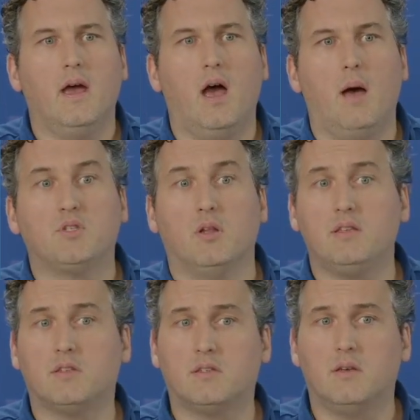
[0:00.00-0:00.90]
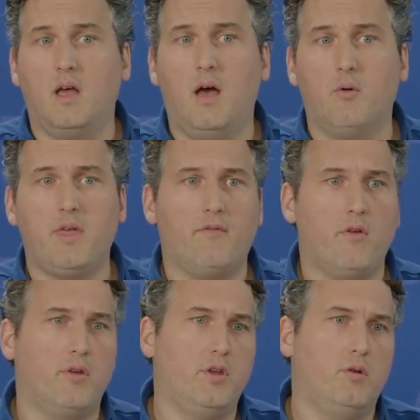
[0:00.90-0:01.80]
So let's, without
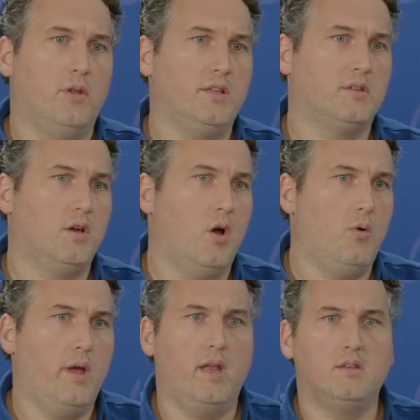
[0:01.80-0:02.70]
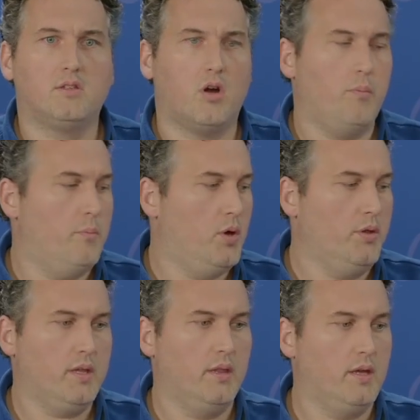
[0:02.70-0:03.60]
further ado, let's go and start
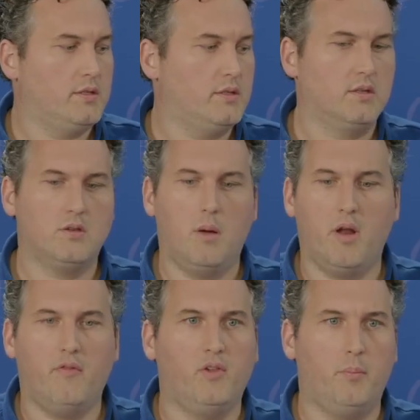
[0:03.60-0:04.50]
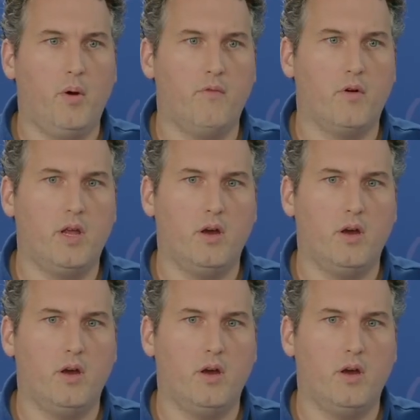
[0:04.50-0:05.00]
building this. So I'm going to flip over here